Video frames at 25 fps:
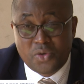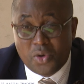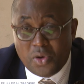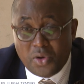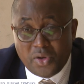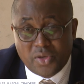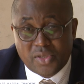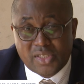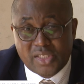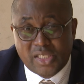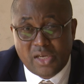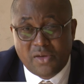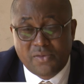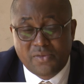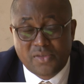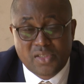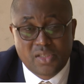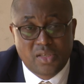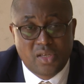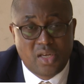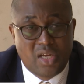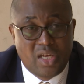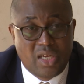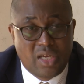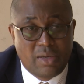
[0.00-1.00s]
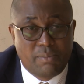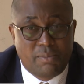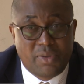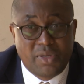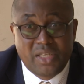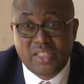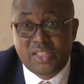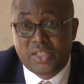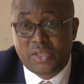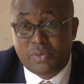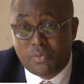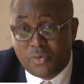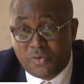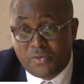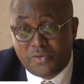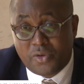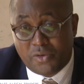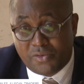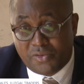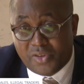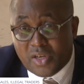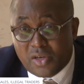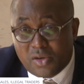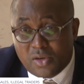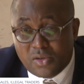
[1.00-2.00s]
know yourselves, please remove your
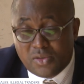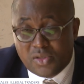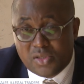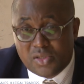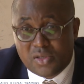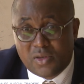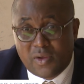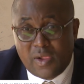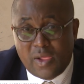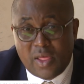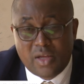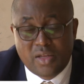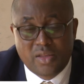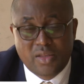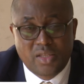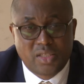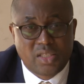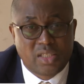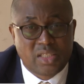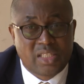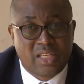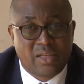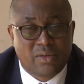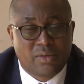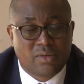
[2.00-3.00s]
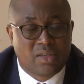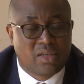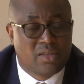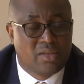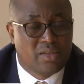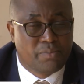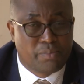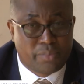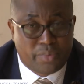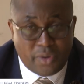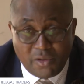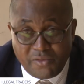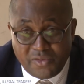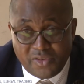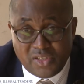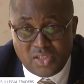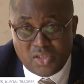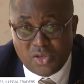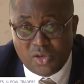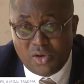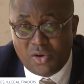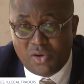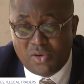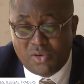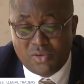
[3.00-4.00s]
vehicles. This is a
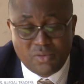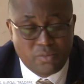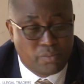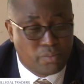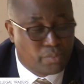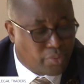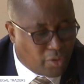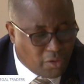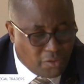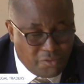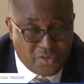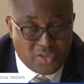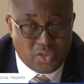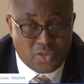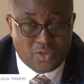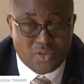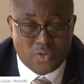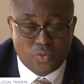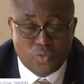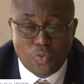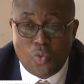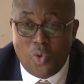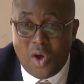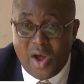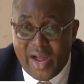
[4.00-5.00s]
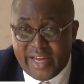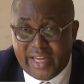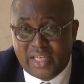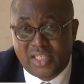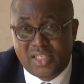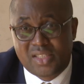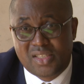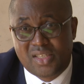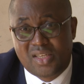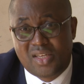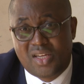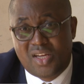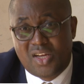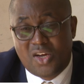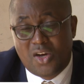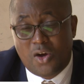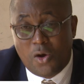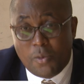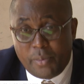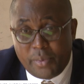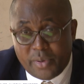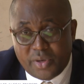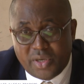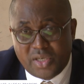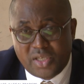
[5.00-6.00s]
province-wide
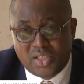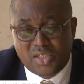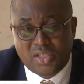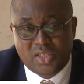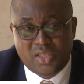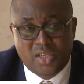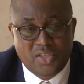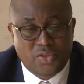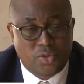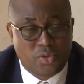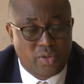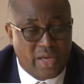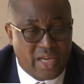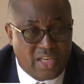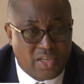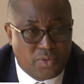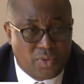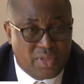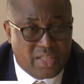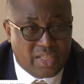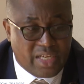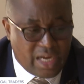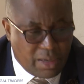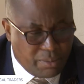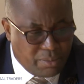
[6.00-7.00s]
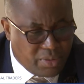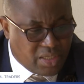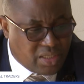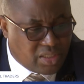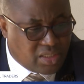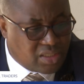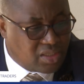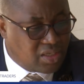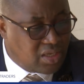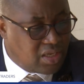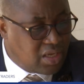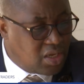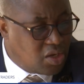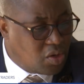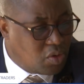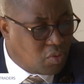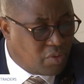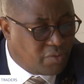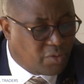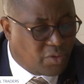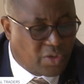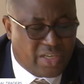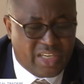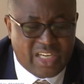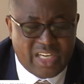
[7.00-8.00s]
operation. As you head with cabinet,
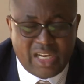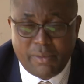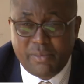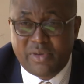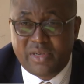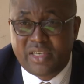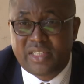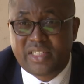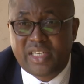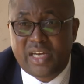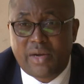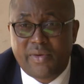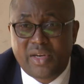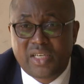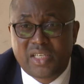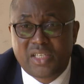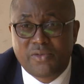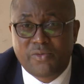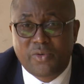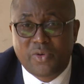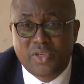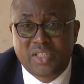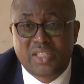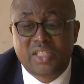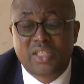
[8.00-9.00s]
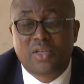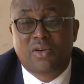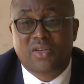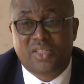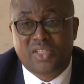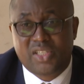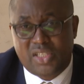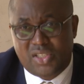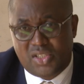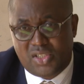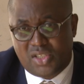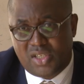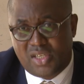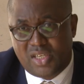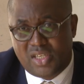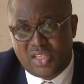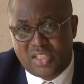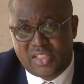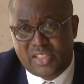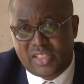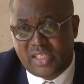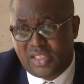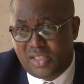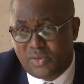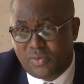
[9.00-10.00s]
we've got a cabinet directive on decongestion, and
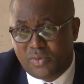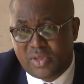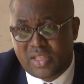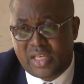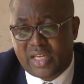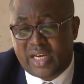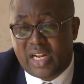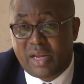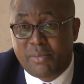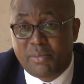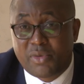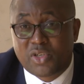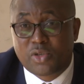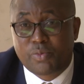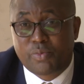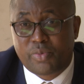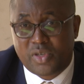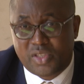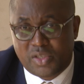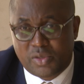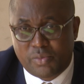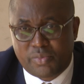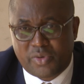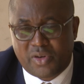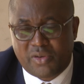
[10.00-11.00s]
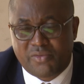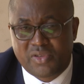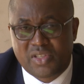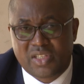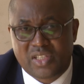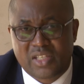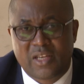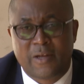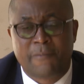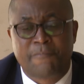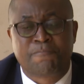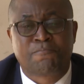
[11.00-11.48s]
it's starting with the Harare Metropolitan Province.